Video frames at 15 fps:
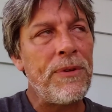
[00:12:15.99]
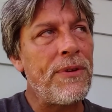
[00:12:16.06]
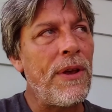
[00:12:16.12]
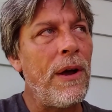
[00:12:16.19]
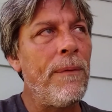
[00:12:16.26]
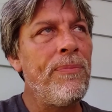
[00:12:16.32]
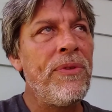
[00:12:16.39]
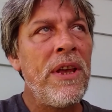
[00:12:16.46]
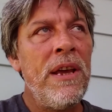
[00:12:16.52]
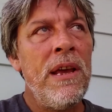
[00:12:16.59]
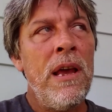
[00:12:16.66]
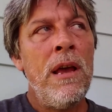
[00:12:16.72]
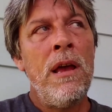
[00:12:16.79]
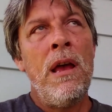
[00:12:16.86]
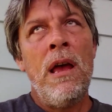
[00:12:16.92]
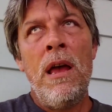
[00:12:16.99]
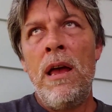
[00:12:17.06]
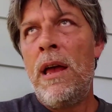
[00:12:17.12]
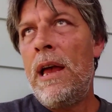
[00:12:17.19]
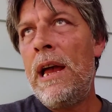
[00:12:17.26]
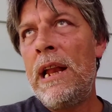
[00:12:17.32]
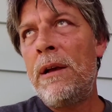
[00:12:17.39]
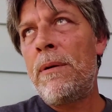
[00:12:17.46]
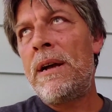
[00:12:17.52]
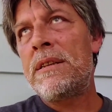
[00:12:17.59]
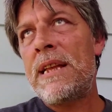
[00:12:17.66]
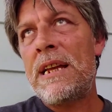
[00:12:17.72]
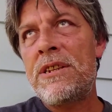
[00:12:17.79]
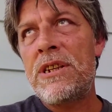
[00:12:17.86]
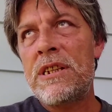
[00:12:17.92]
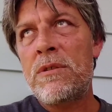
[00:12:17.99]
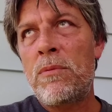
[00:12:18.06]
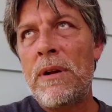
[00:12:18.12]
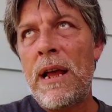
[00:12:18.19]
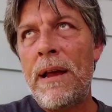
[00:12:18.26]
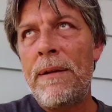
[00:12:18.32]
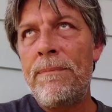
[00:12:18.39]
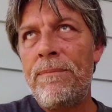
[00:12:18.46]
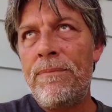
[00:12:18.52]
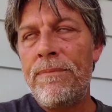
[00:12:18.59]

So, anyway, that's just what I'm